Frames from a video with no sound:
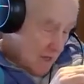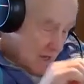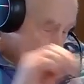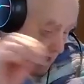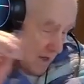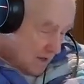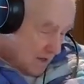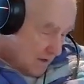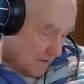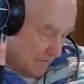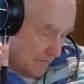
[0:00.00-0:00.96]

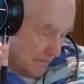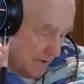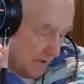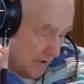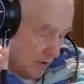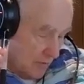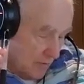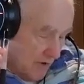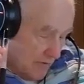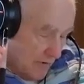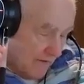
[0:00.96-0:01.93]
Uh, your
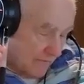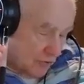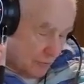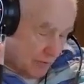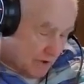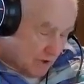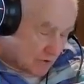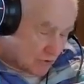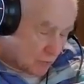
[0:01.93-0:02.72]
mother left you because